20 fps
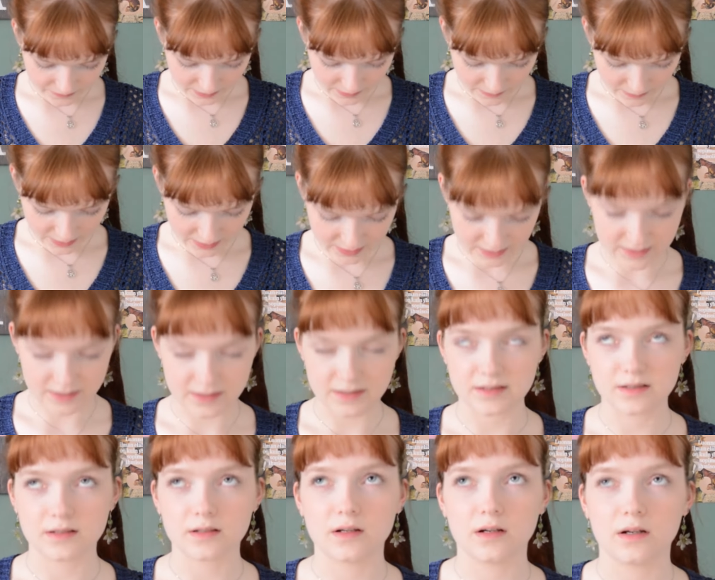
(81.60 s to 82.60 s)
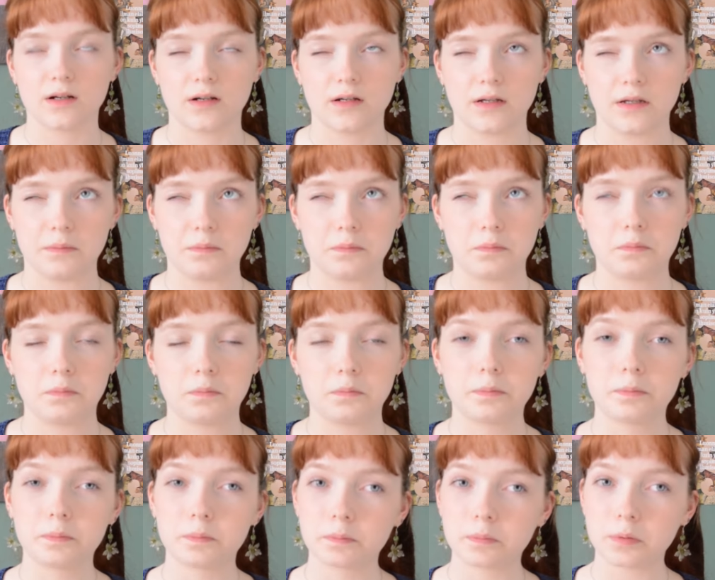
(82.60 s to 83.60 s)
because I
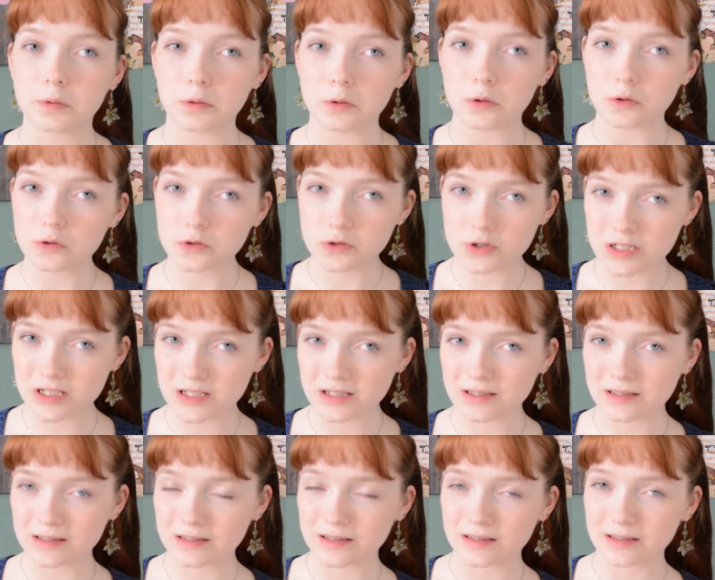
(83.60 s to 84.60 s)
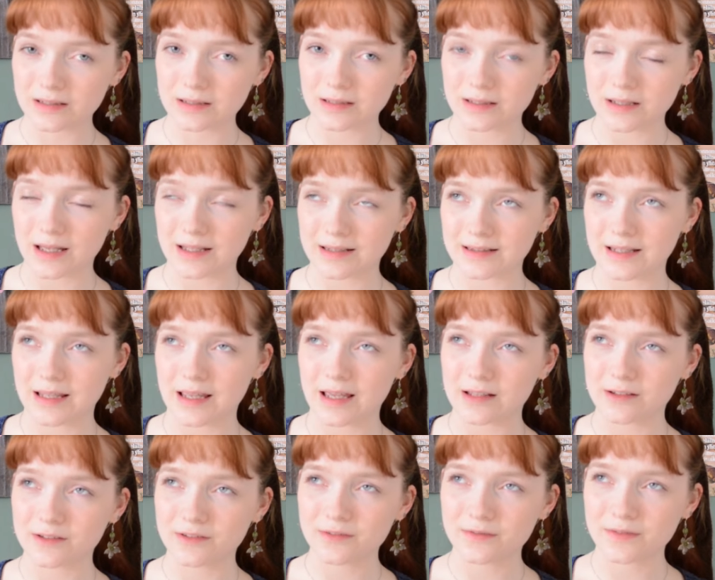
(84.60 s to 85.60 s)
plucked it at the
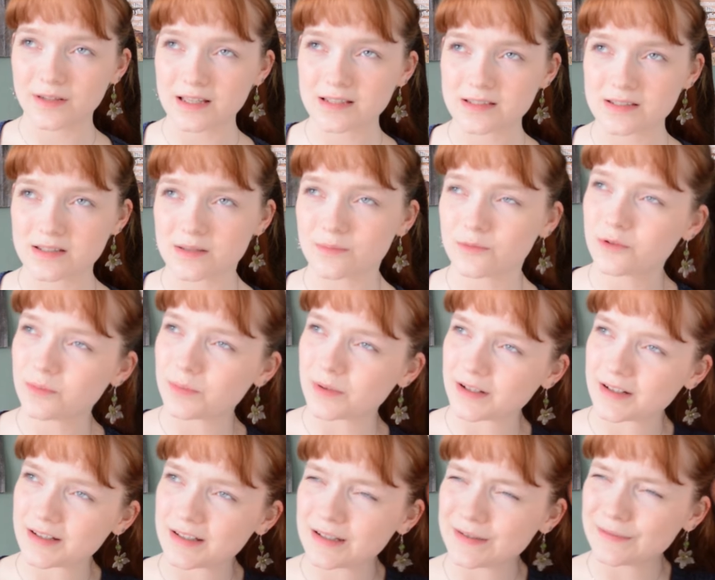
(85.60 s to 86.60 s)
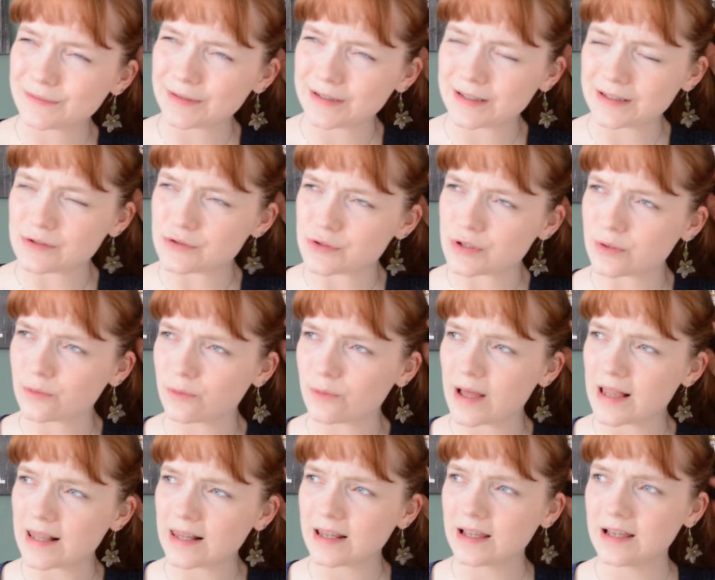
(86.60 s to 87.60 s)
end of last summer, but I didn't really do it
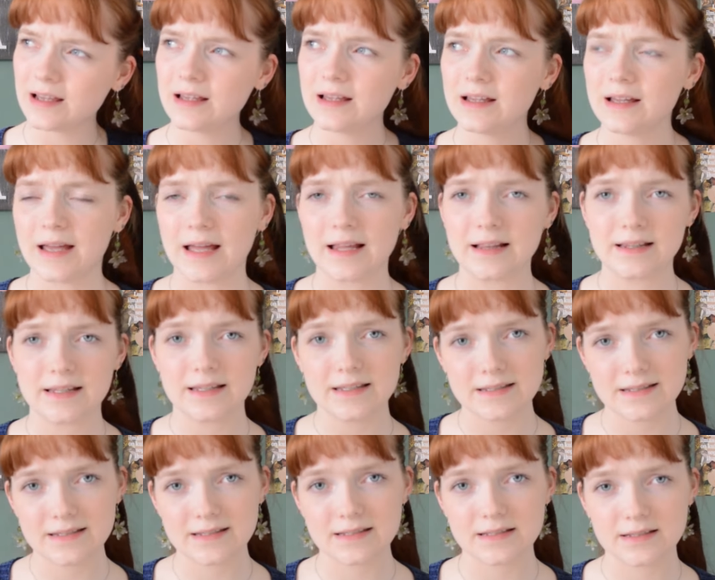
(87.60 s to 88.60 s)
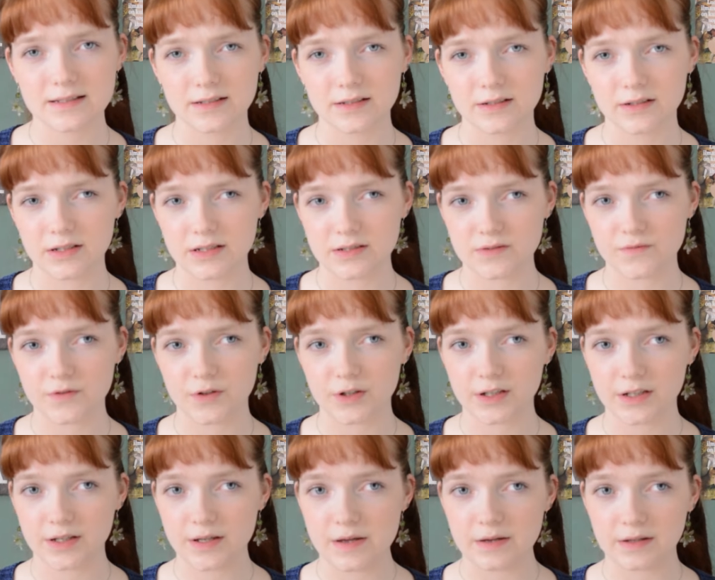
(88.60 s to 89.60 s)
well, and this is
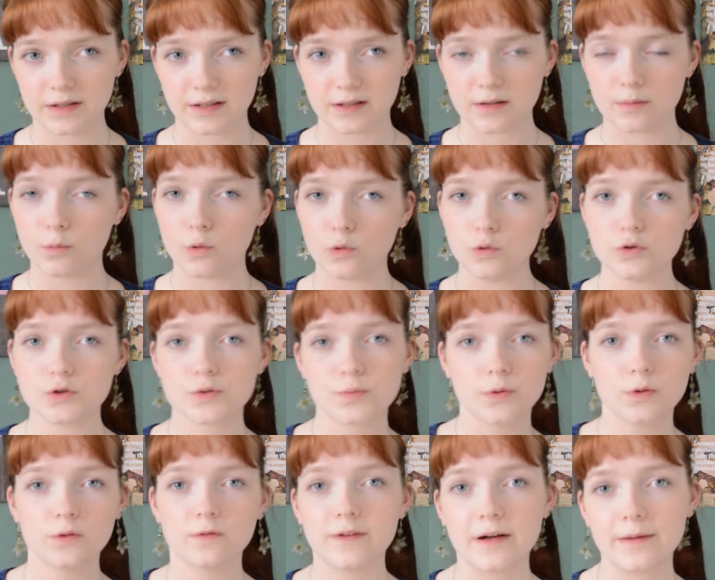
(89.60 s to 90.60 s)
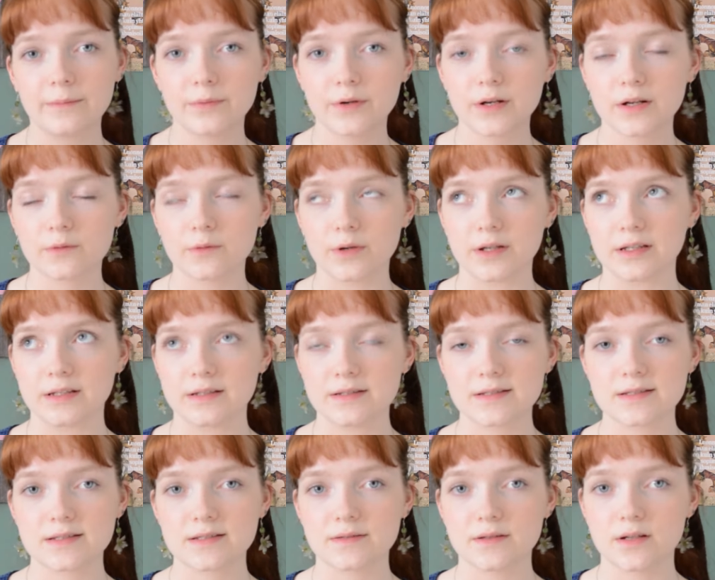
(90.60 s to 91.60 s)
very like a moldable fabric when
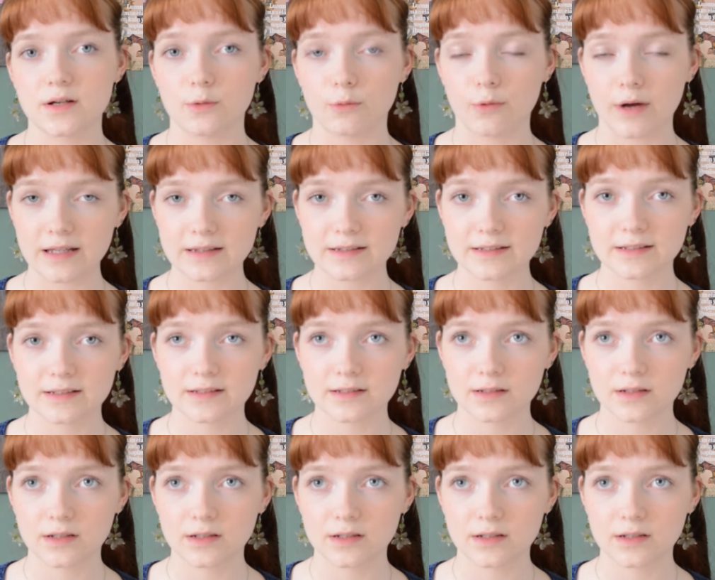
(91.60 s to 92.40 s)
it's wet